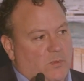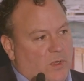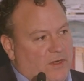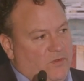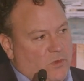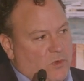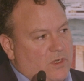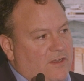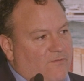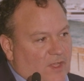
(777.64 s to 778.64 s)
But if you're
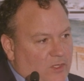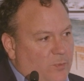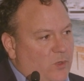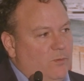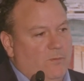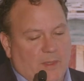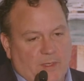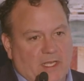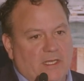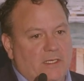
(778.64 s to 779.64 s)
a developer, maybe
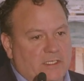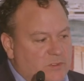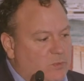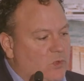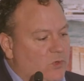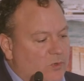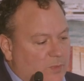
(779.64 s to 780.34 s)
not an explorer,